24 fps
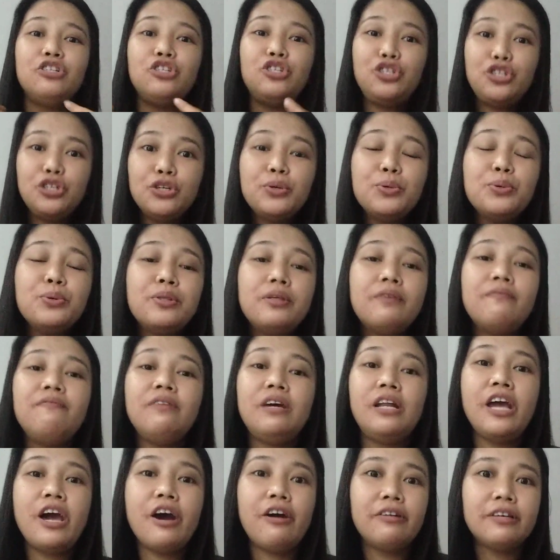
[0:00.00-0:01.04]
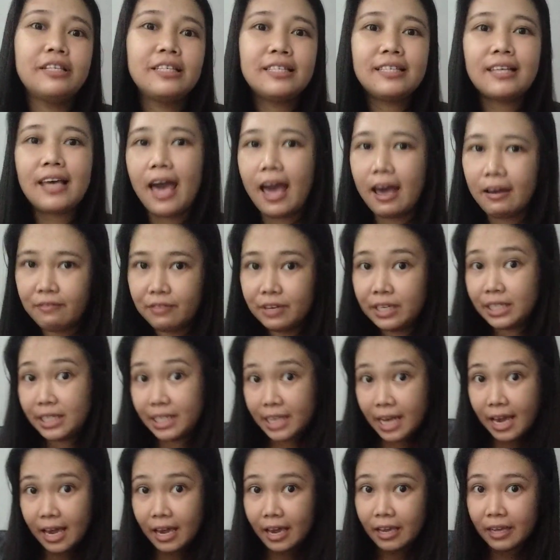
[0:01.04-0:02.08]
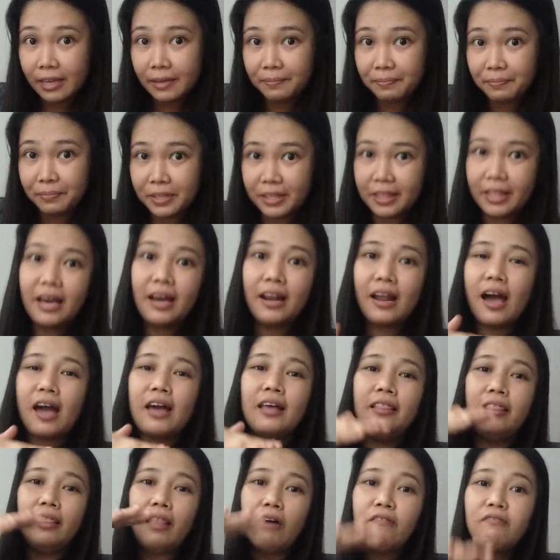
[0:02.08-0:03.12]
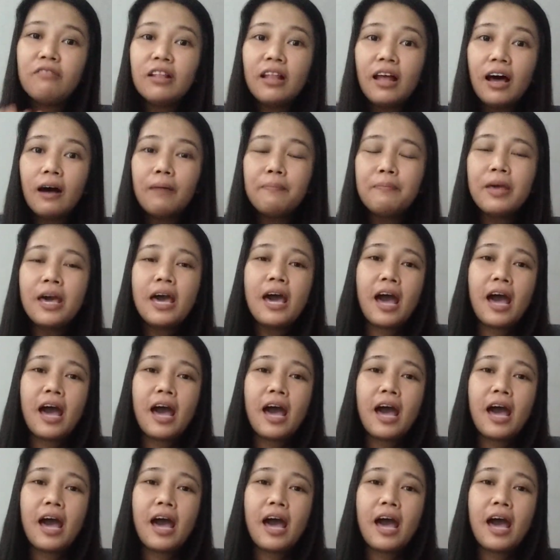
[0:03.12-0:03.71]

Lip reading: do the videos every day. And then I level up.